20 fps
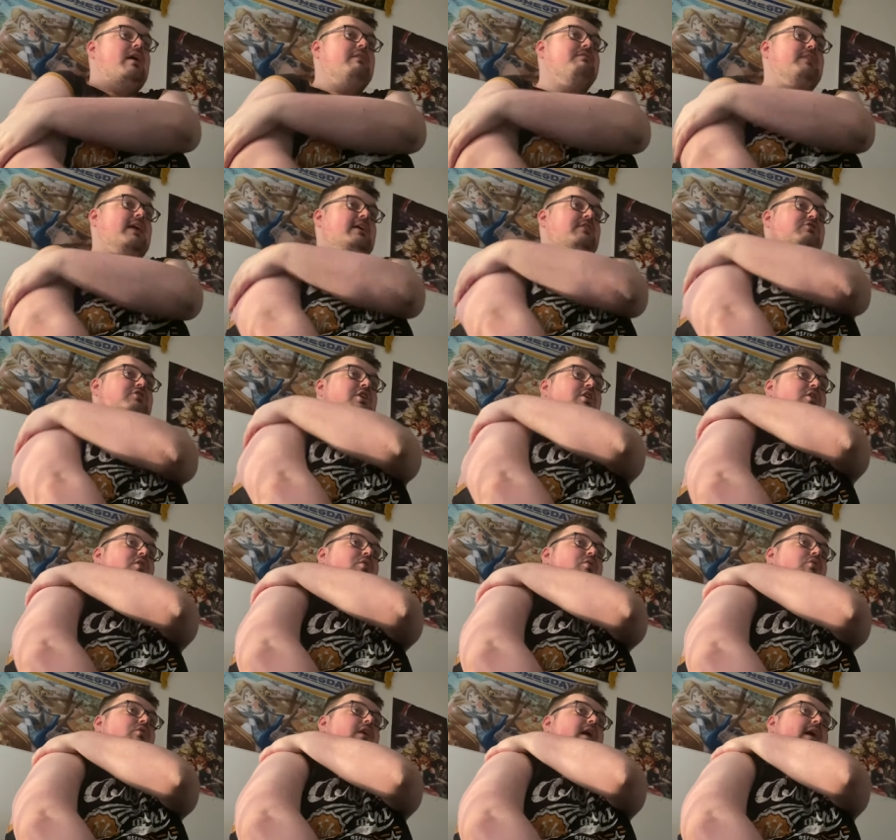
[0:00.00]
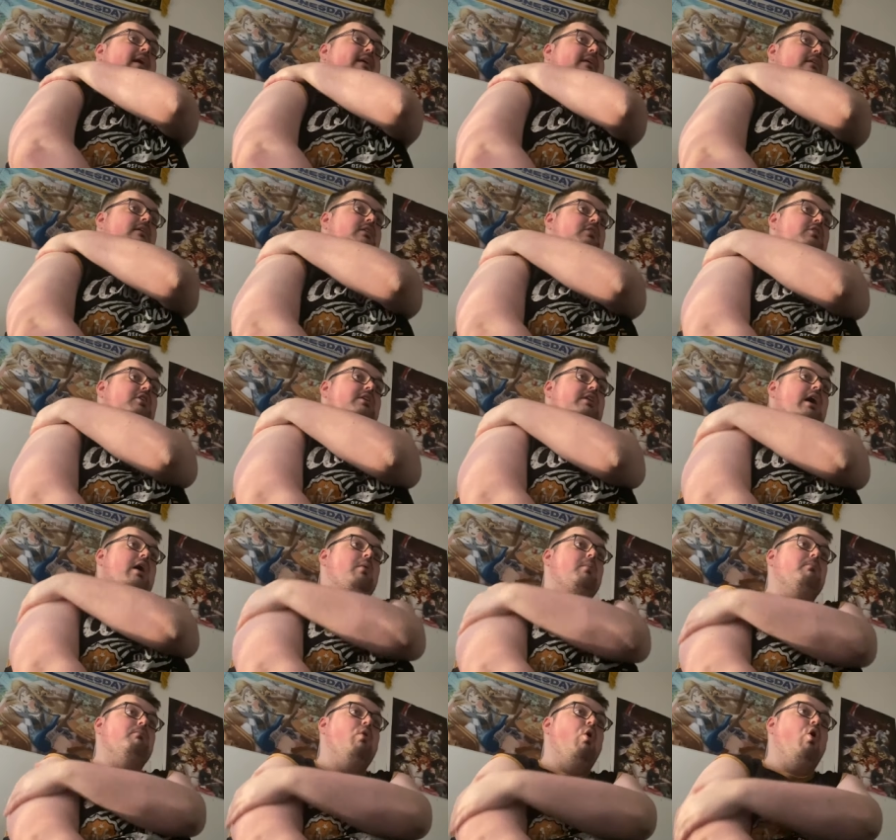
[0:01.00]
if they do like you know
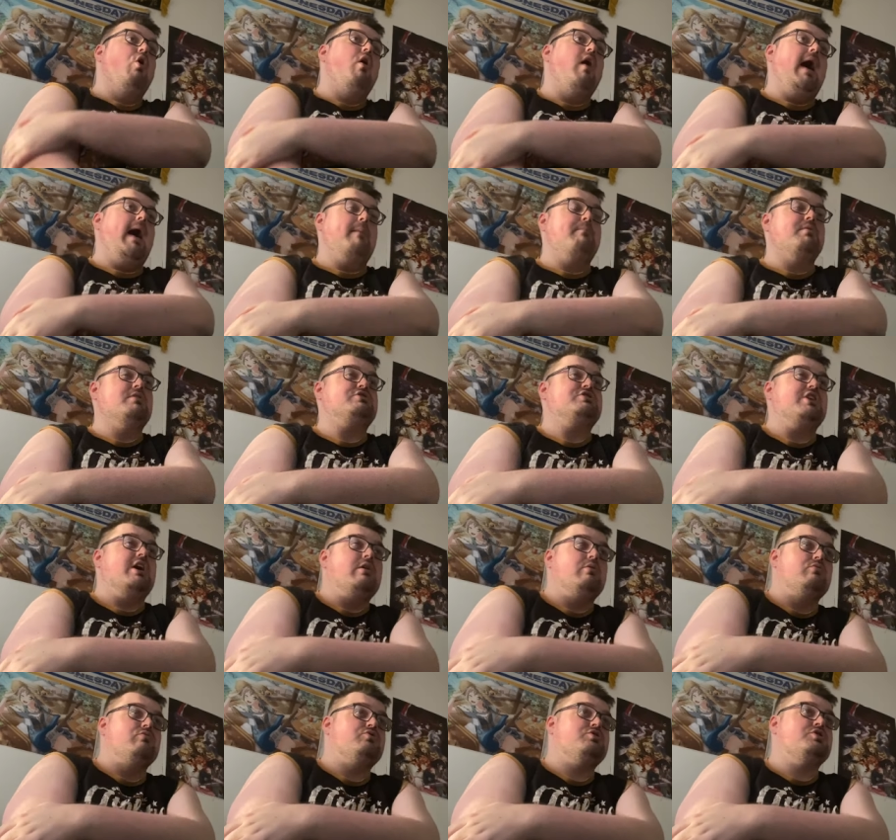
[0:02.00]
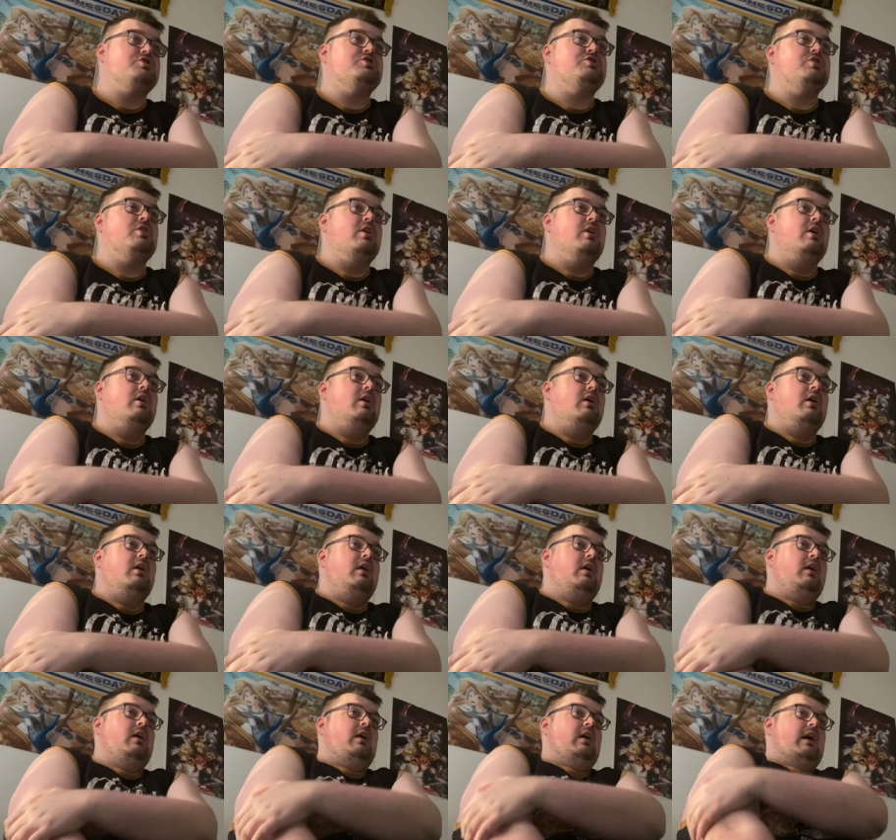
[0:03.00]
more episodes,
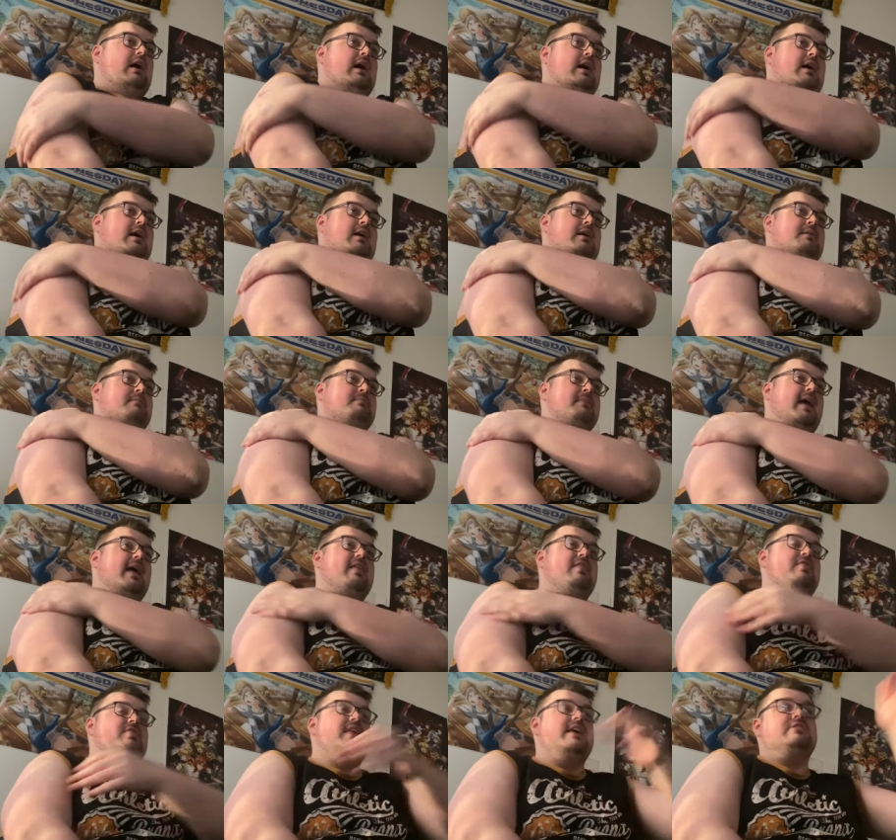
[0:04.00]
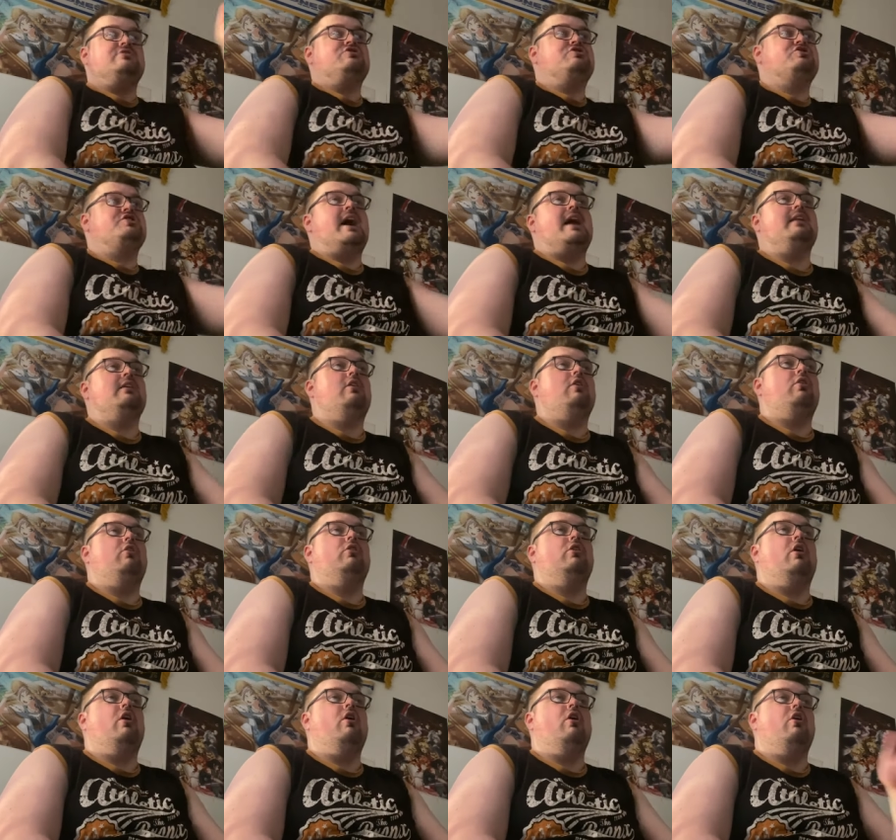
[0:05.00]
um, in this
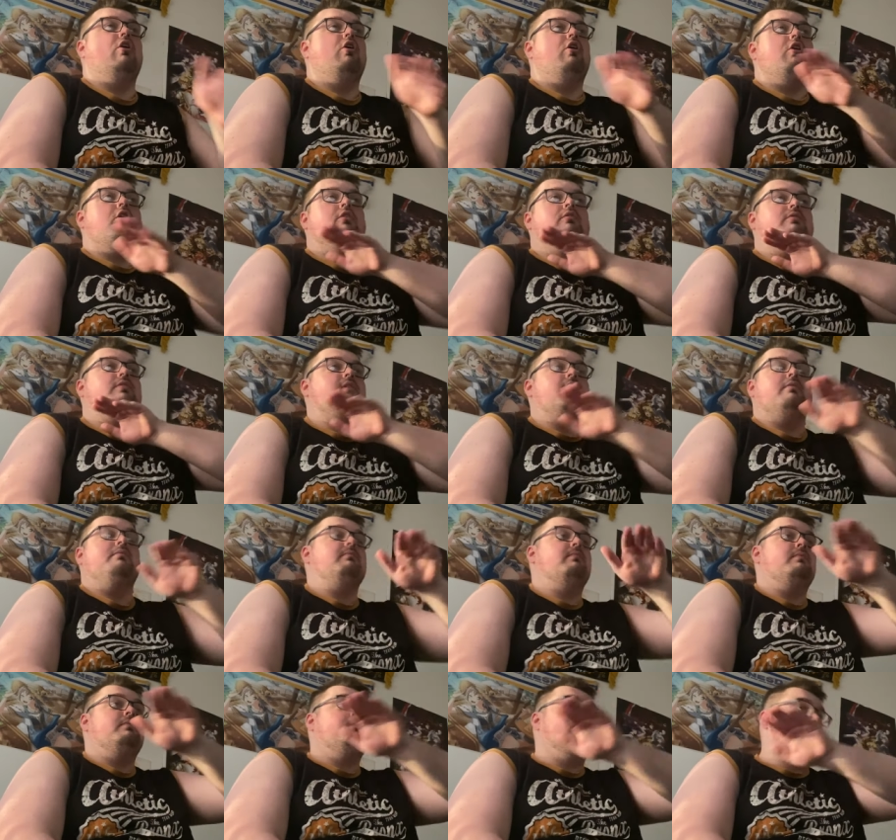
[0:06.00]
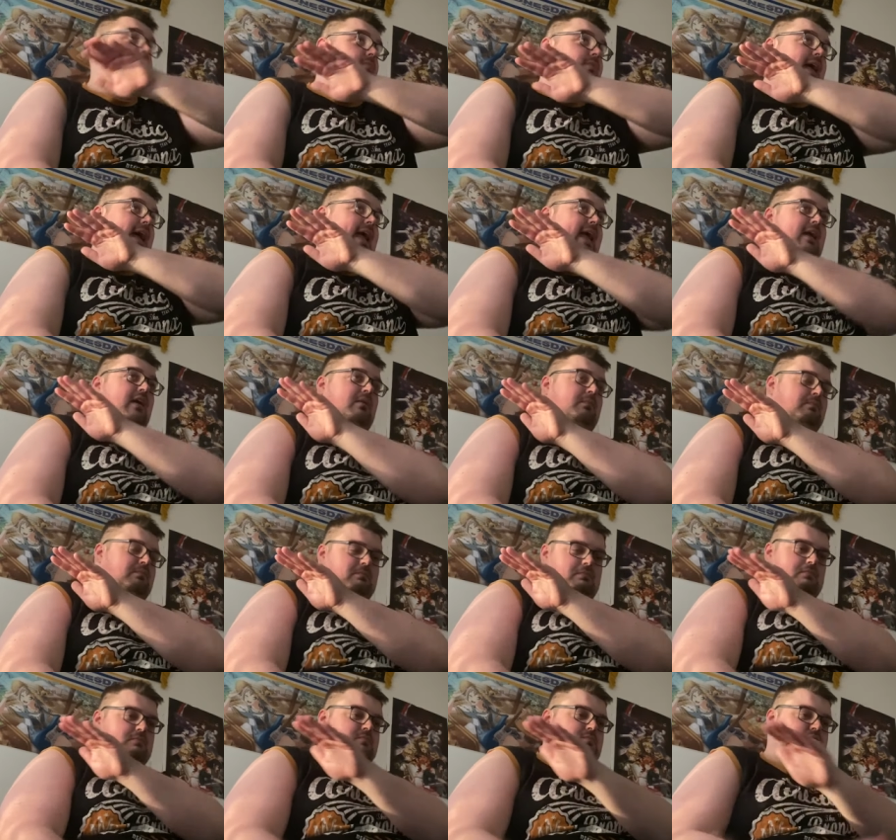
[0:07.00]
channel or they
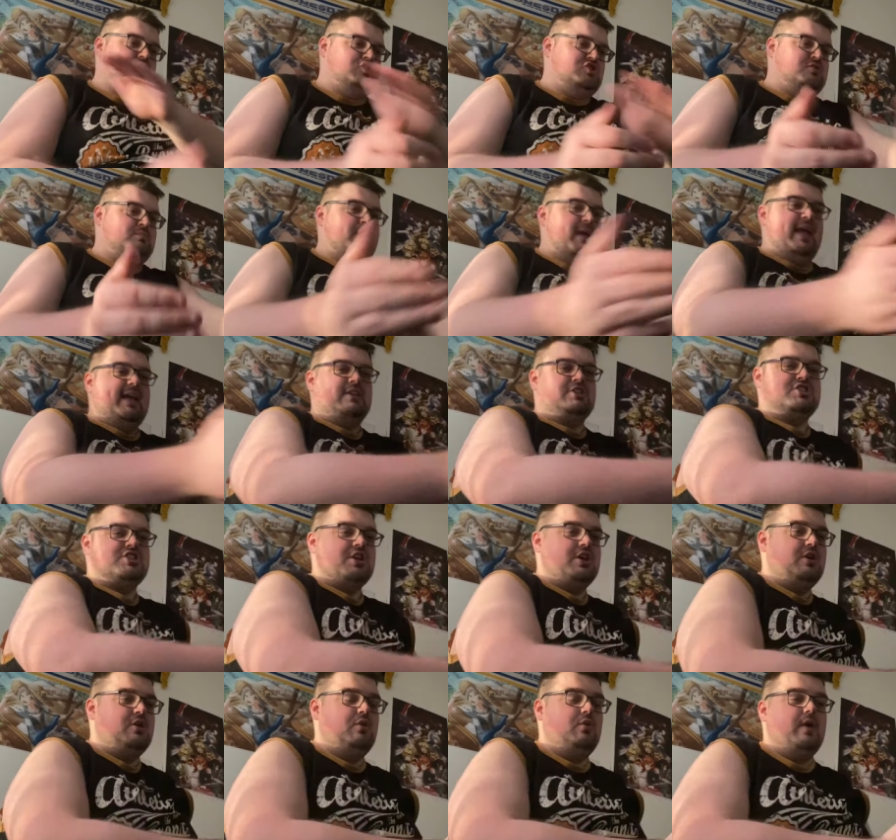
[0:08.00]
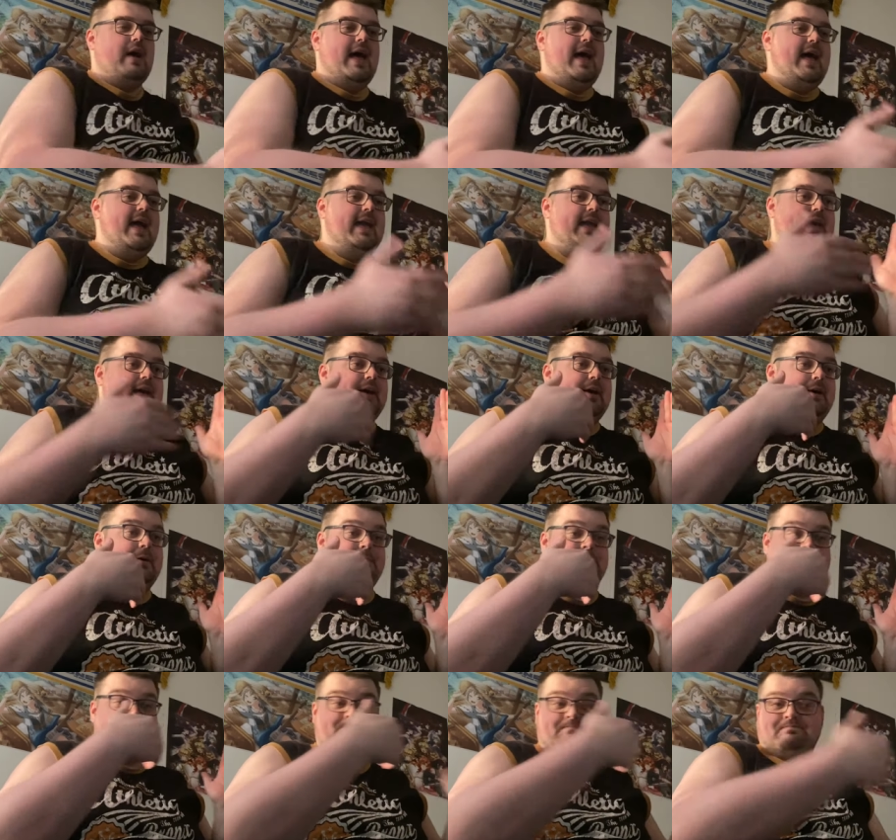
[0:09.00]
speak to a
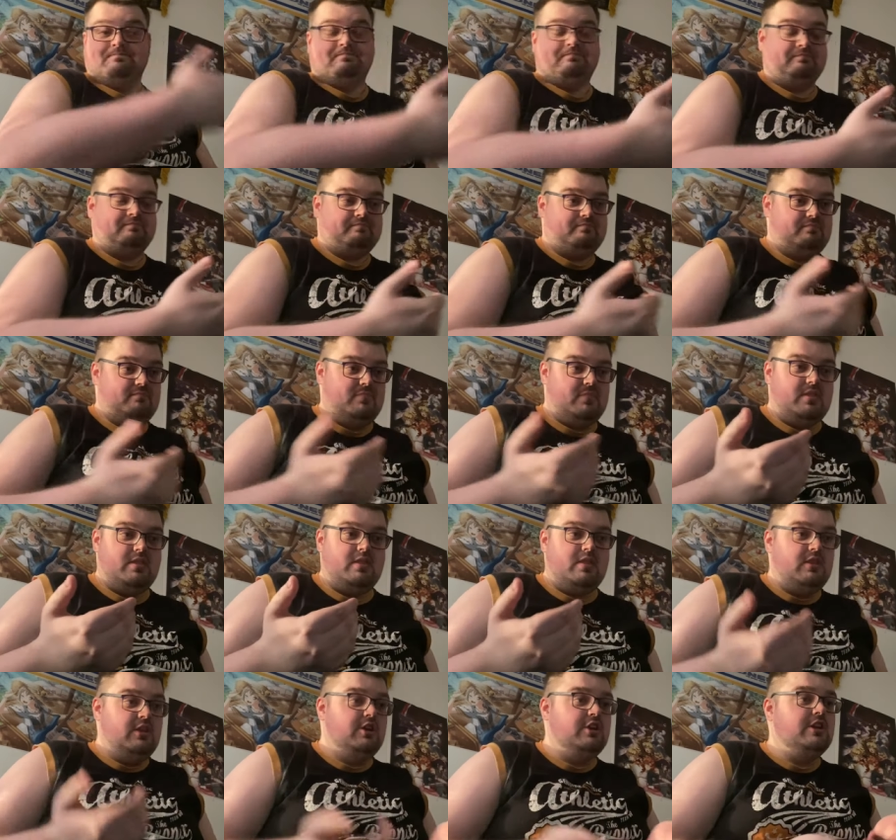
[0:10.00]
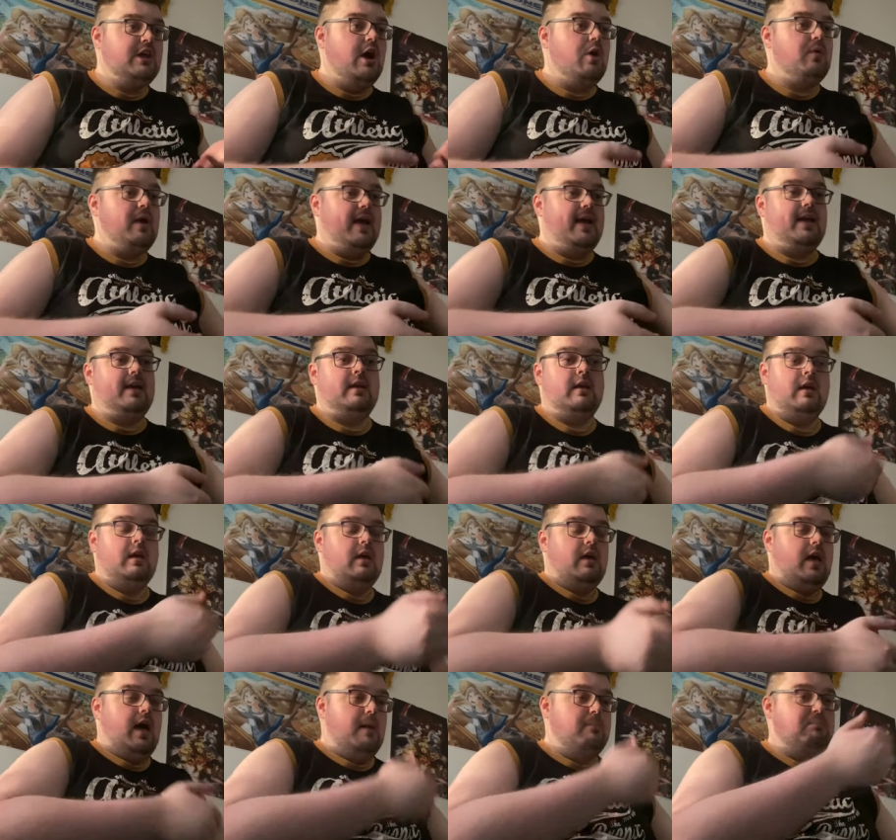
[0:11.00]
um, you know a
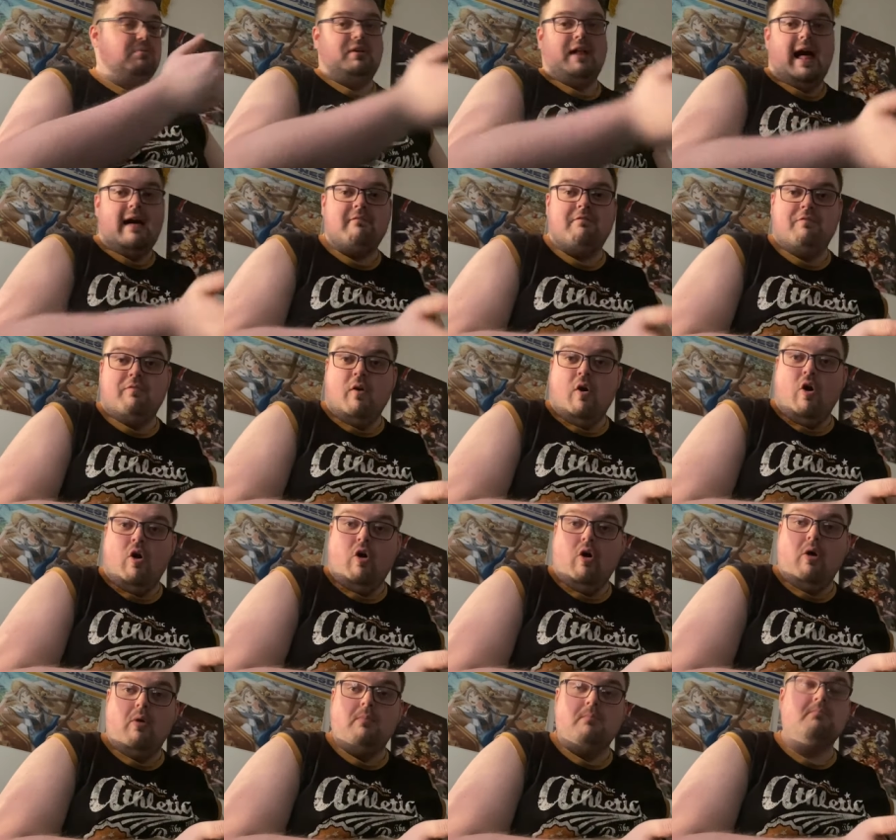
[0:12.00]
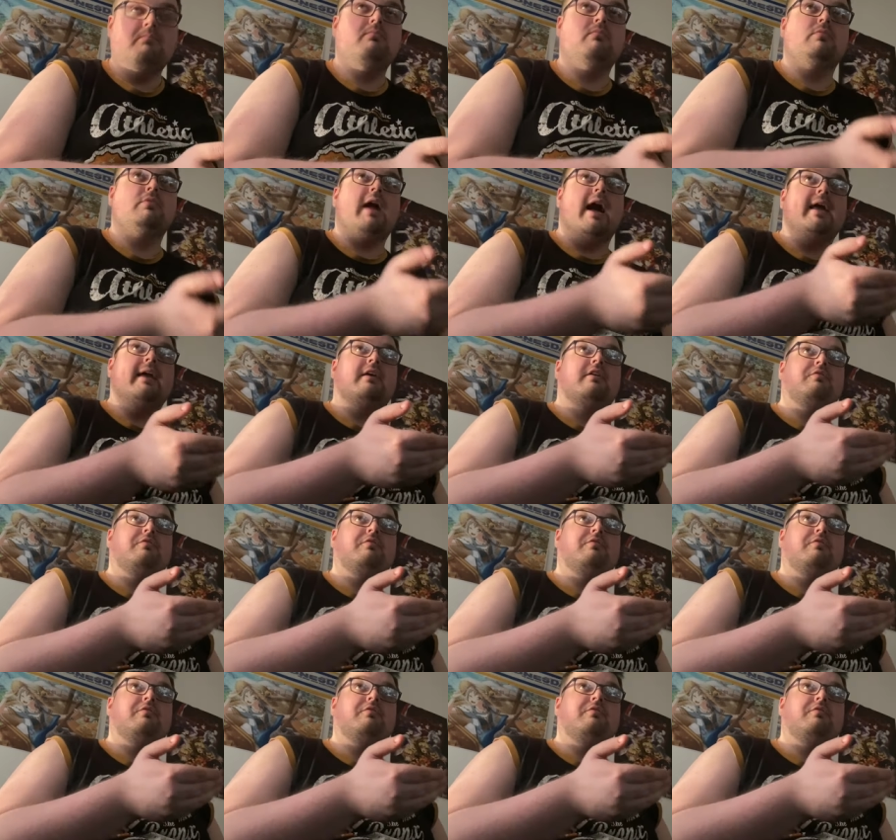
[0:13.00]
a platform like